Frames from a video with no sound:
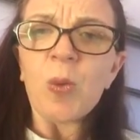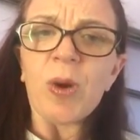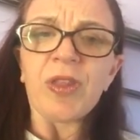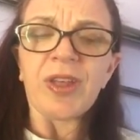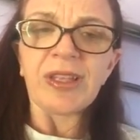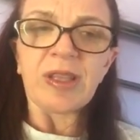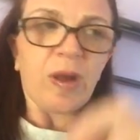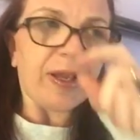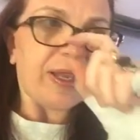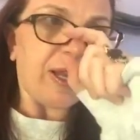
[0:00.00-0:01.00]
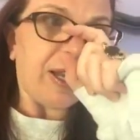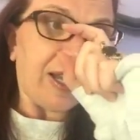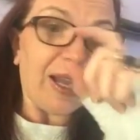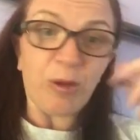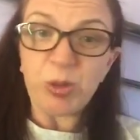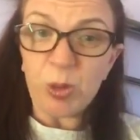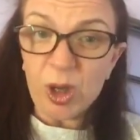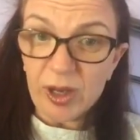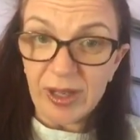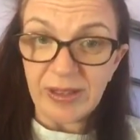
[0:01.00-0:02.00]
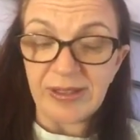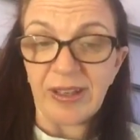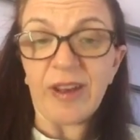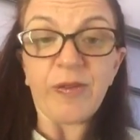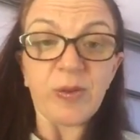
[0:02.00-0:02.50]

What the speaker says: were things like housework and stuff,